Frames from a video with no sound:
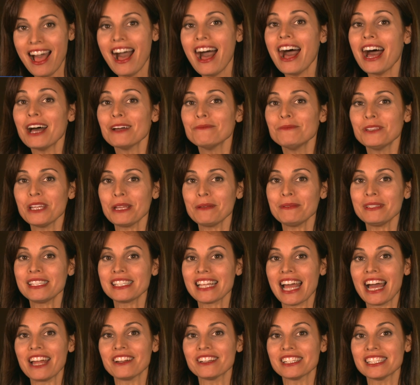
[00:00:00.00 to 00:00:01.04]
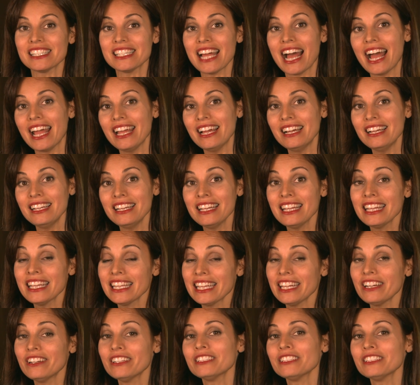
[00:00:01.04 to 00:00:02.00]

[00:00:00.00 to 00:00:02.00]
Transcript: I'm Jaymie Scotto Cutaia, here